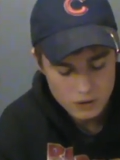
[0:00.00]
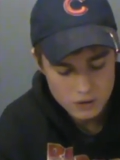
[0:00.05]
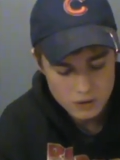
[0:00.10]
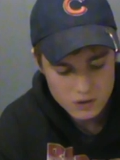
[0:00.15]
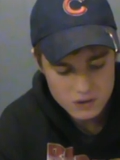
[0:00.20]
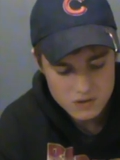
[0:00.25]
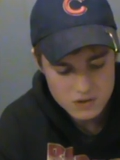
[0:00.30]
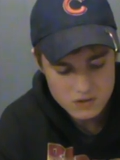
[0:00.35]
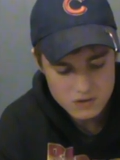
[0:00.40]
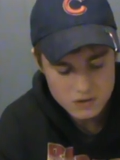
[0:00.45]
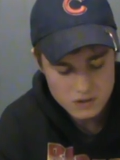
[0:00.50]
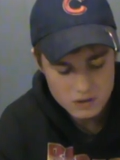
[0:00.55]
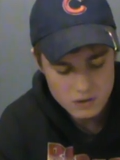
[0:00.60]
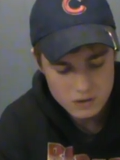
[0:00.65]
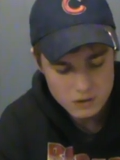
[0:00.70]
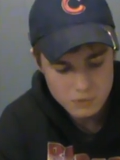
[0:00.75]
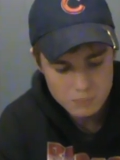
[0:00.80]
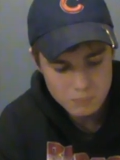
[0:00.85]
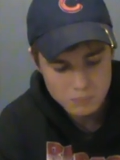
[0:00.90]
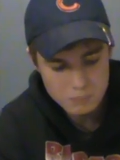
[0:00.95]
This is
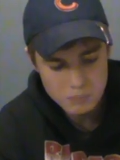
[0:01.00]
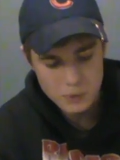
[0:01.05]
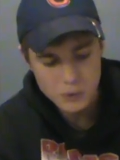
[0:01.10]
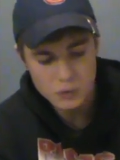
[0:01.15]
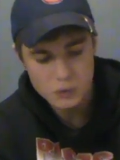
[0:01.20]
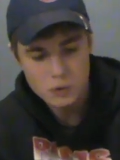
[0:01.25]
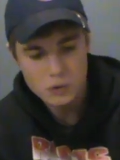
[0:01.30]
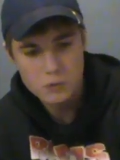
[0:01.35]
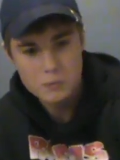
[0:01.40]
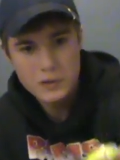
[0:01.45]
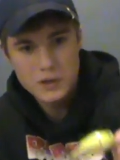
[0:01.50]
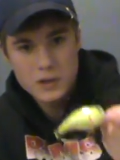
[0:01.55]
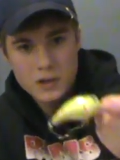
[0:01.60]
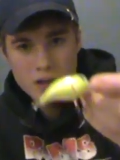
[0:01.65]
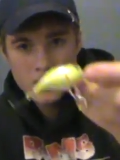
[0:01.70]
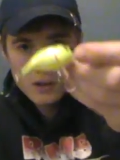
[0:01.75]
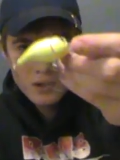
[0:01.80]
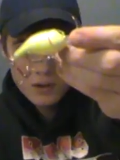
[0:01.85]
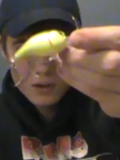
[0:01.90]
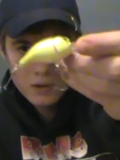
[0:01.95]
a Bill Norman
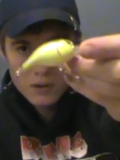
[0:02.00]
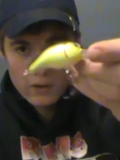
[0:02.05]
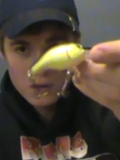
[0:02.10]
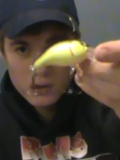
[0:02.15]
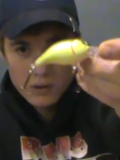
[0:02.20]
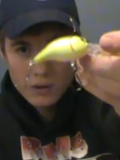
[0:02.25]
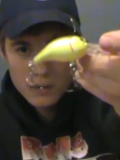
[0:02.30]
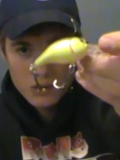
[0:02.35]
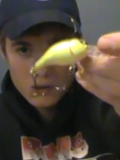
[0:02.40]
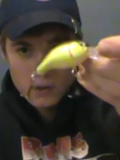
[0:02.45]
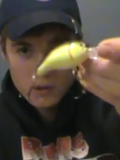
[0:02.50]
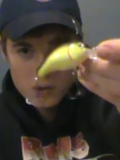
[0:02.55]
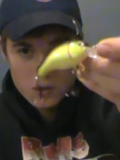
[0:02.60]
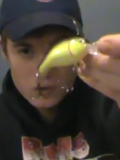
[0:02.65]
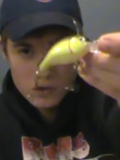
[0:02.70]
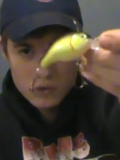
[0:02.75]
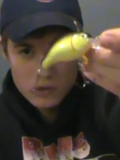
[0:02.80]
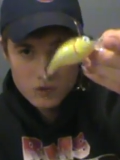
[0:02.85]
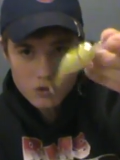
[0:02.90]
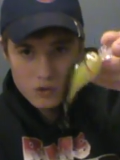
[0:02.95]

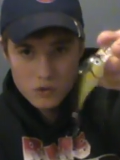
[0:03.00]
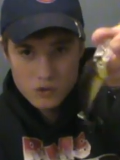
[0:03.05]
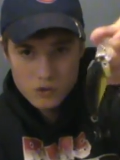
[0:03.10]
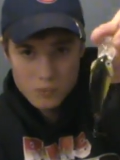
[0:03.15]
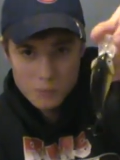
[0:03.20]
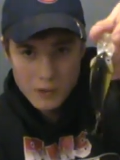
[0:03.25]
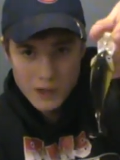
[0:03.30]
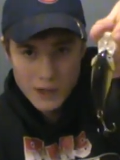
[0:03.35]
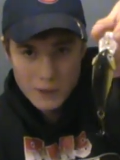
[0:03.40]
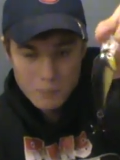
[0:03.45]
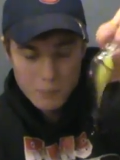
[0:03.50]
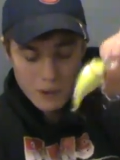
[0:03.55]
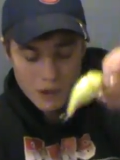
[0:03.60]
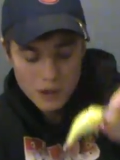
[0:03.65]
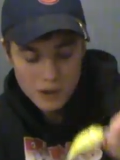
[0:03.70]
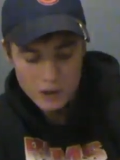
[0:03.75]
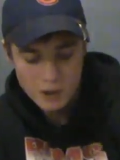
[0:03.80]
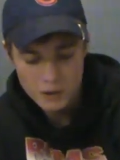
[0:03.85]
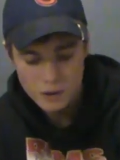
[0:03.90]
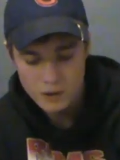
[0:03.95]
Chartreuse
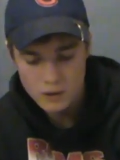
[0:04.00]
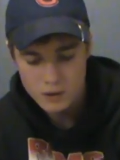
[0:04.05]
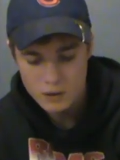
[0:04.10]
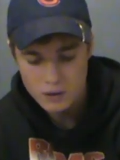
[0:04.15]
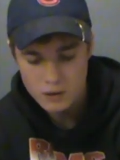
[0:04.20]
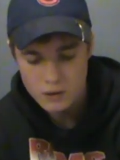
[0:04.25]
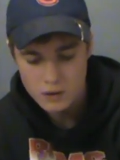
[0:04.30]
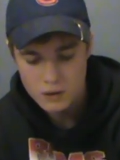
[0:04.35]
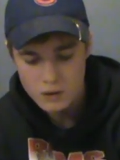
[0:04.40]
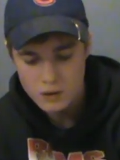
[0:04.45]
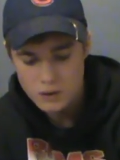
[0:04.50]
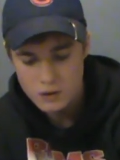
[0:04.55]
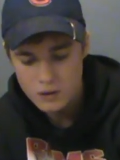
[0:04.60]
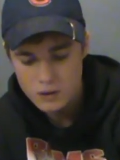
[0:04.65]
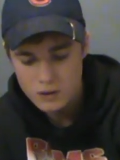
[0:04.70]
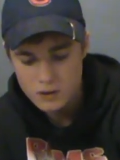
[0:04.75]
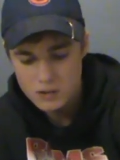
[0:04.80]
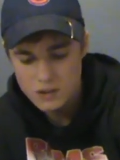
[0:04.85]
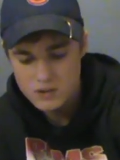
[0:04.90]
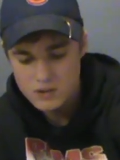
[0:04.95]
blackback,
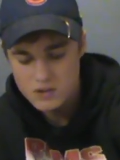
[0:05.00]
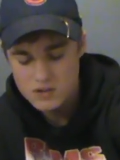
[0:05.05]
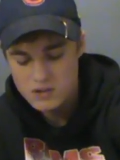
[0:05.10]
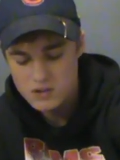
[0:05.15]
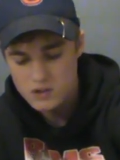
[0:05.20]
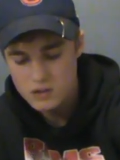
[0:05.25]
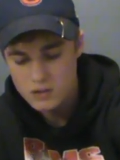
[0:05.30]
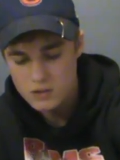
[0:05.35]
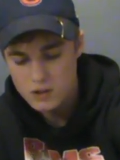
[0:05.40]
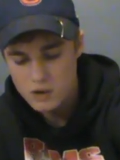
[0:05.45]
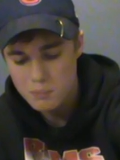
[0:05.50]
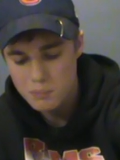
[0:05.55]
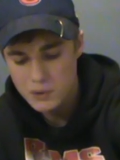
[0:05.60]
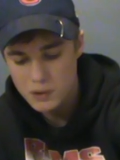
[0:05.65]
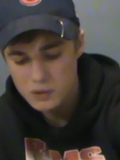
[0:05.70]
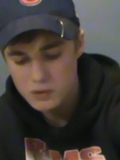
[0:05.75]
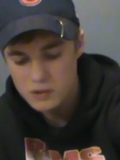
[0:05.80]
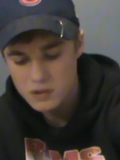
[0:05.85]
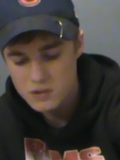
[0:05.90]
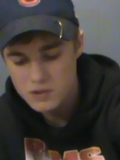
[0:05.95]
and this is
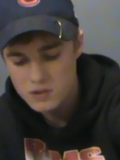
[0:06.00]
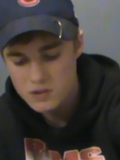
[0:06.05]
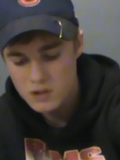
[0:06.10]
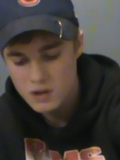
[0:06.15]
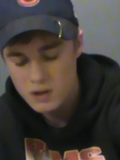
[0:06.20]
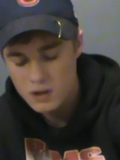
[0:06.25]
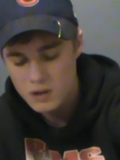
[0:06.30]
Cabela's.